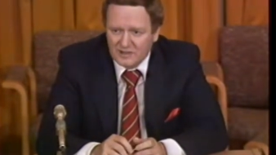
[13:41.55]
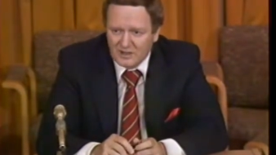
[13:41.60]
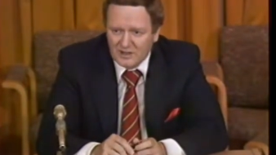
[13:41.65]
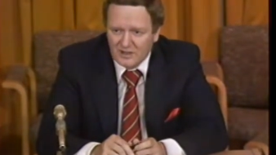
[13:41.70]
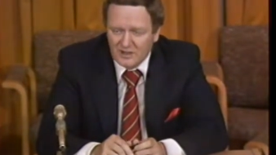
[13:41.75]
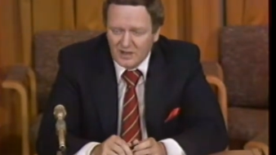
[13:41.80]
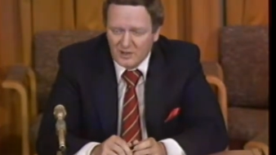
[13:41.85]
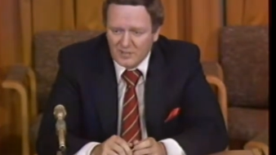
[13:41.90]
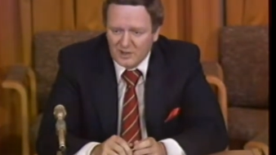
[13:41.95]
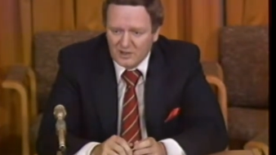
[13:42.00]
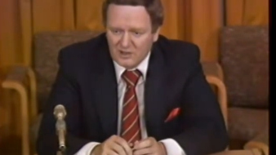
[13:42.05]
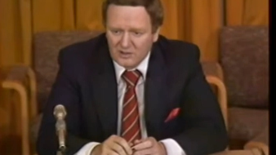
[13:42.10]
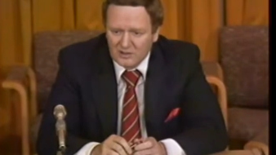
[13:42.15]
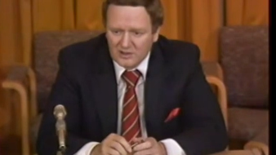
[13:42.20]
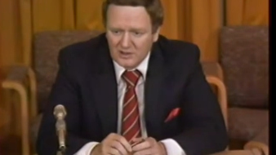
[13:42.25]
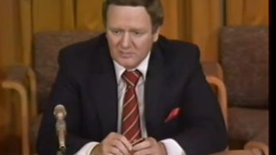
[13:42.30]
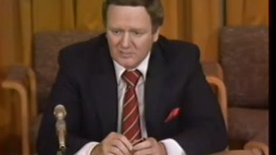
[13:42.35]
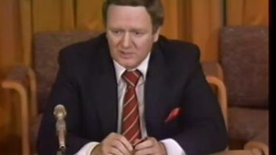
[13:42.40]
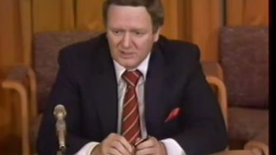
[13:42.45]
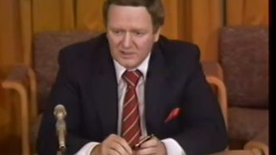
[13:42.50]
The common
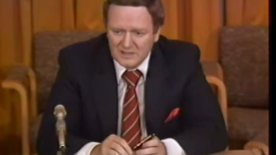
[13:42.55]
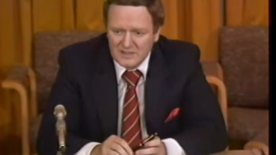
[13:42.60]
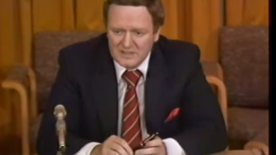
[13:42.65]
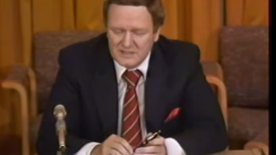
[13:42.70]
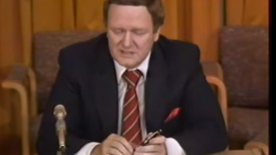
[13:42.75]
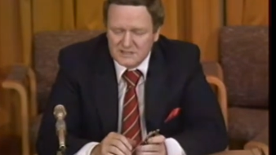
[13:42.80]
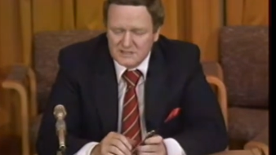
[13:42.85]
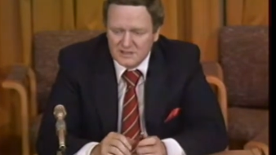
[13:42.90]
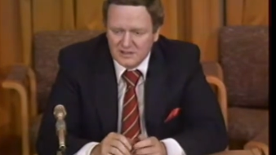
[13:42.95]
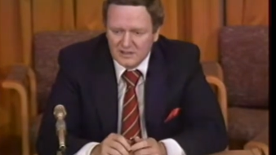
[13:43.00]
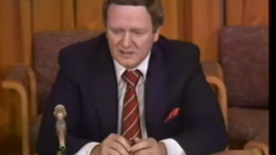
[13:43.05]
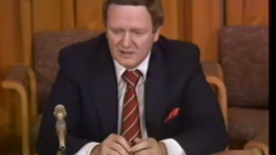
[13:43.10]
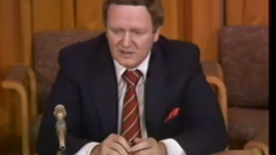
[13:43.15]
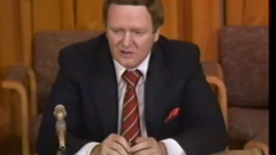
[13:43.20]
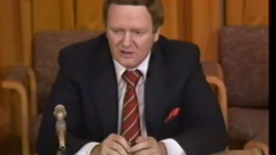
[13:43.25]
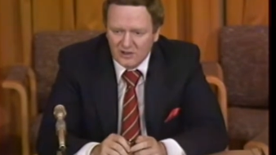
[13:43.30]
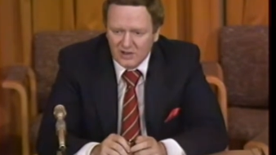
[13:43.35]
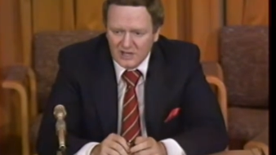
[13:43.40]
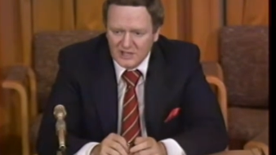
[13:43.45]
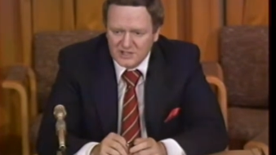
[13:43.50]
law, police uh,
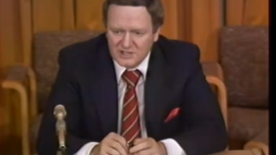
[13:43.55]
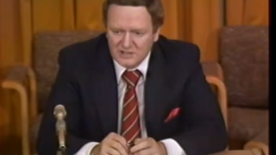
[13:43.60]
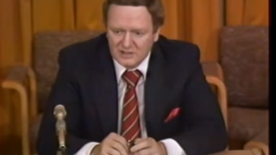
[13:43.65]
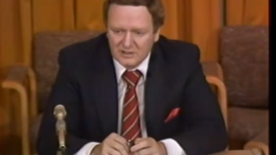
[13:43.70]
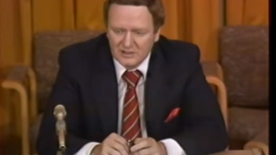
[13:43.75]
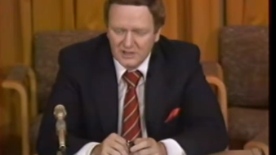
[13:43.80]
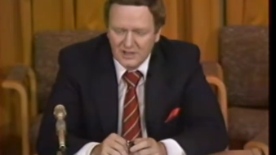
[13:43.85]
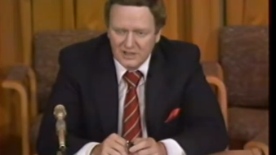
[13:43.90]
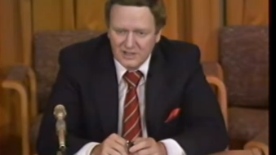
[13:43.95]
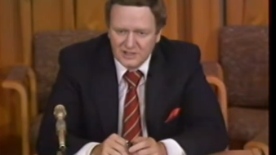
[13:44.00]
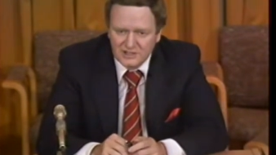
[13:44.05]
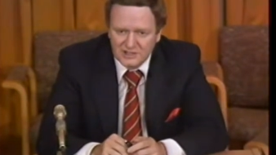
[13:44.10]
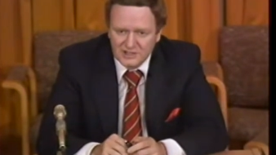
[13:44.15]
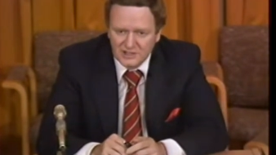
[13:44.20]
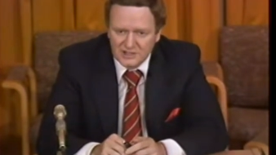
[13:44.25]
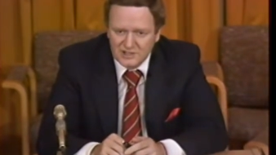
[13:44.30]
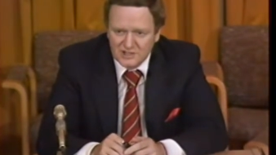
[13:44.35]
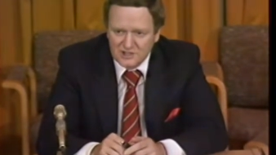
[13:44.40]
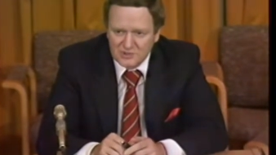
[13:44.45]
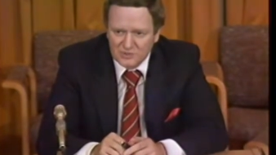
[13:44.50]
caution,
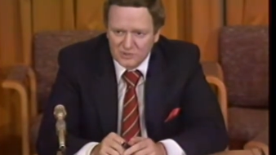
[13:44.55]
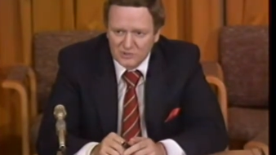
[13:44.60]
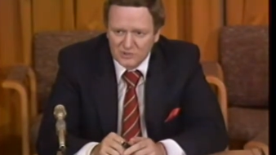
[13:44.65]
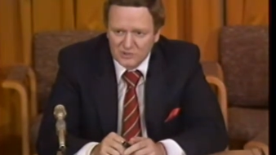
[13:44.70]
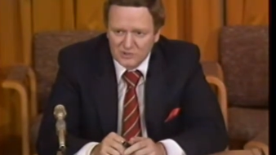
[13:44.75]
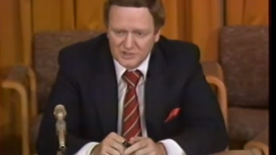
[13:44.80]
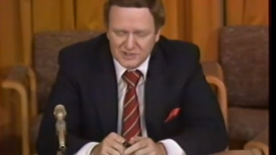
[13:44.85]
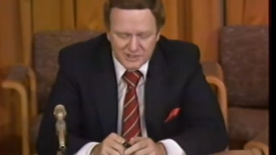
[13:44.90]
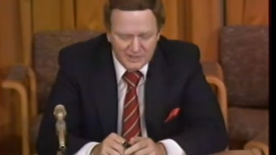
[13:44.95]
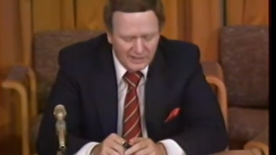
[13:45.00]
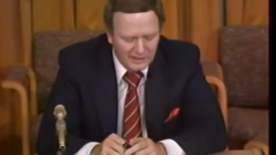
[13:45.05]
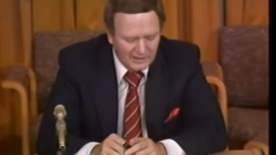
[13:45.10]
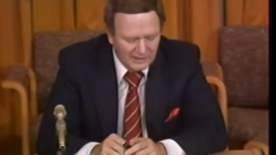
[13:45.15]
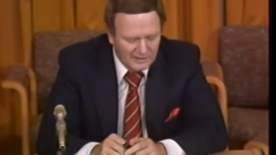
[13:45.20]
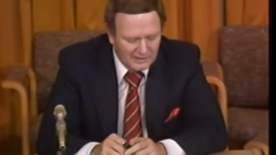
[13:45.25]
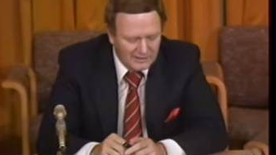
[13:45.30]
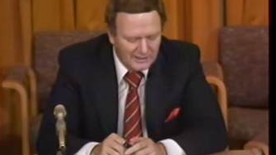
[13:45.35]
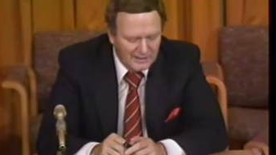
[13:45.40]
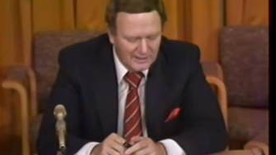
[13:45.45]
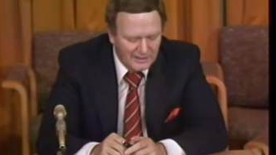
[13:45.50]
judges' rules in
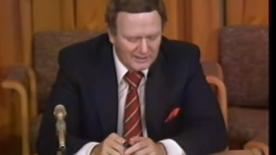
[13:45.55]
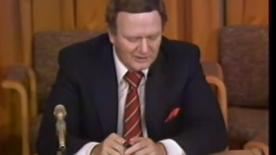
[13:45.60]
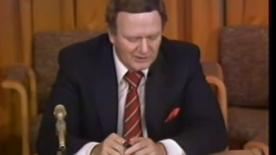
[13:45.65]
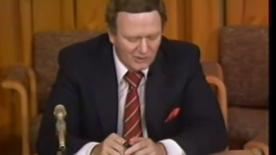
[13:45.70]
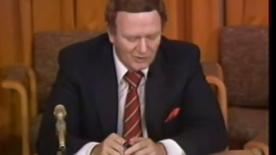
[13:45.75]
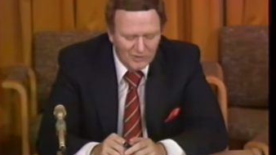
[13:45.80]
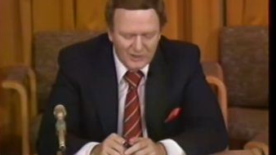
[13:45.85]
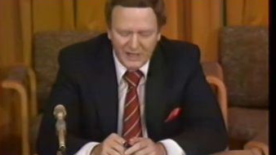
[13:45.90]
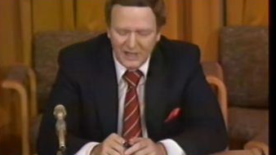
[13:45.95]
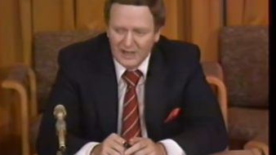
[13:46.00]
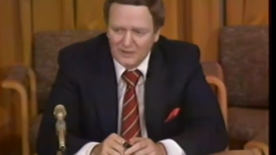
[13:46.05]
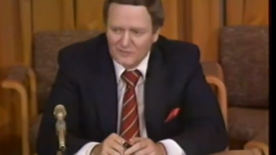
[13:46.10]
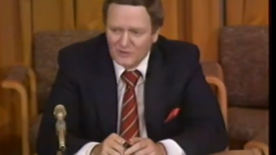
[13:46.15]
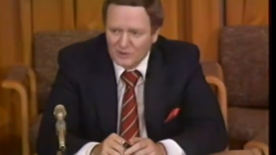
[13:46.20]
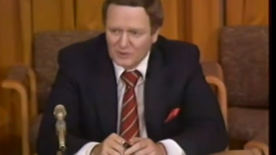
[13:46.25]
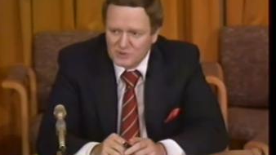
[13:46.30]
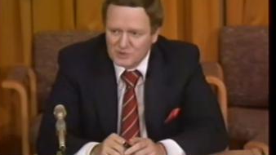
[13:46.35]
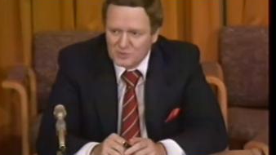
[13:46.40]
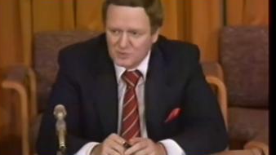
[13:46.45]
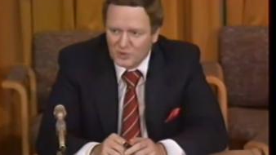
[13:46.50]
England don't have
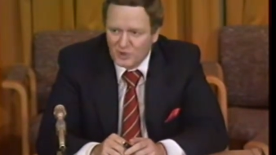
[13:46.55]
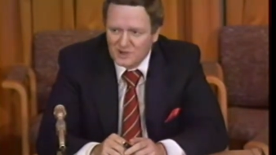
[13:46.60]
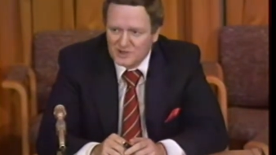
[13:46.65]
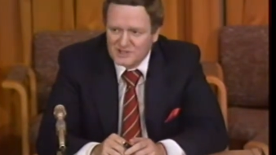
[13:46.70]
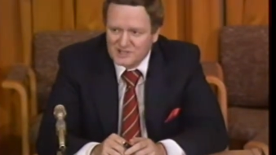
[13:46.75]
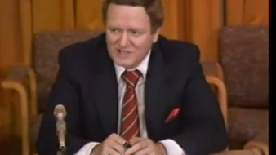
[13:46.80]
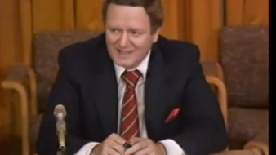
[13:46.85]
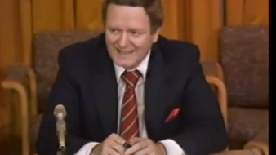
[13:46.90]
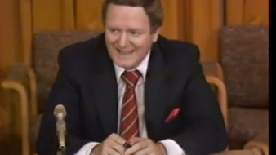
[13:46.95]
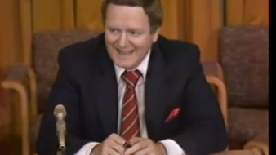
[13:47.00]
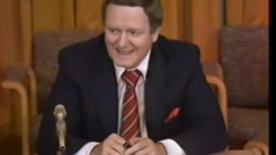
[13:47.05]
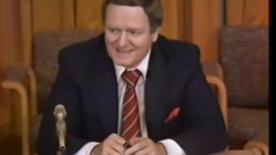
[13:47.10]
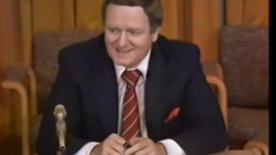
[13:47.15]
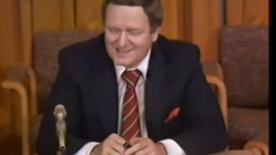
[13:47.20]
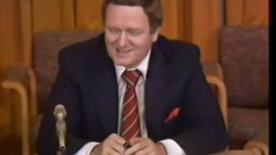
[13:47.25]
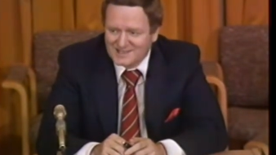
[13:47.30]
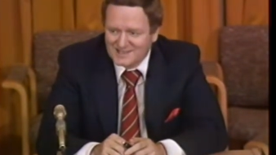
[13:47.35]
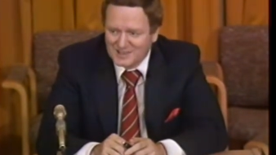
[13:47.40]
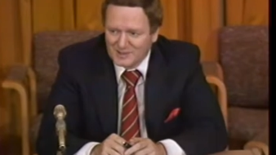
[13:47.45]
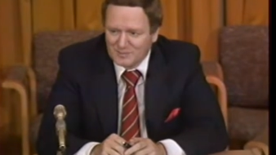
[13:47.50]
those words
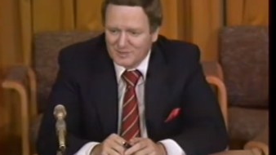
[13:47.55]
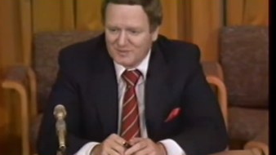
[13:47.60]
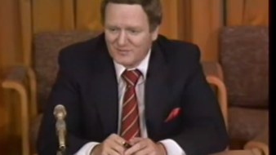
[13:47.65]
against him.